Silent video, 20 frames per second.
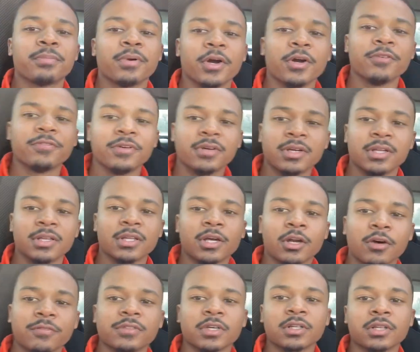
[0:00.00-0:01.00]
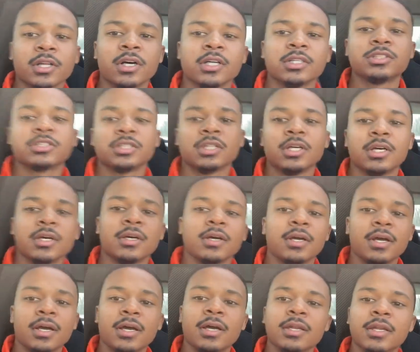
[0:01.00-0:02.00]
perfect. Let off the clutch,
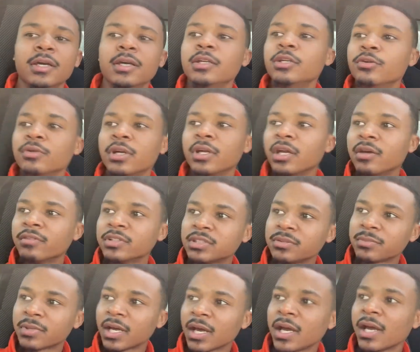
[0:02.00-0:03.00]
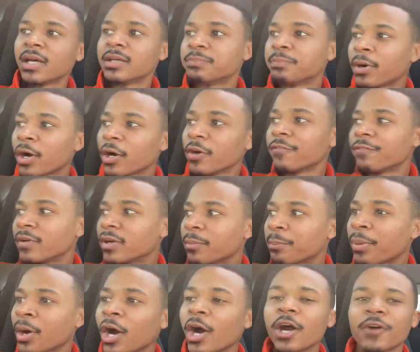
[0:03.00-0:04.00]
and then you can give it some gas. Perfect,
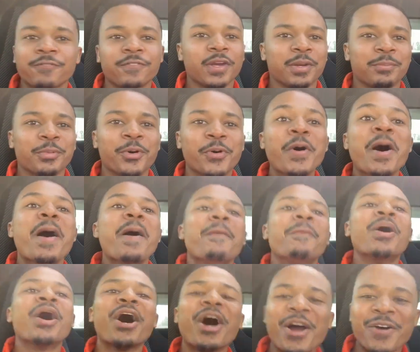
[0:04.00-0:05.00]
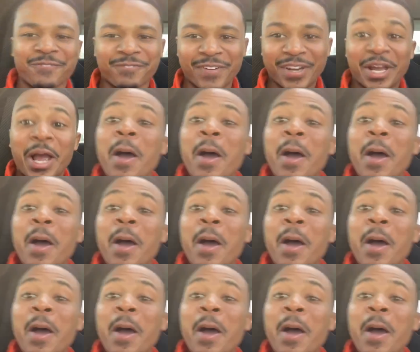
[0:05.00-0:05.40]
perfect, boo, perfect.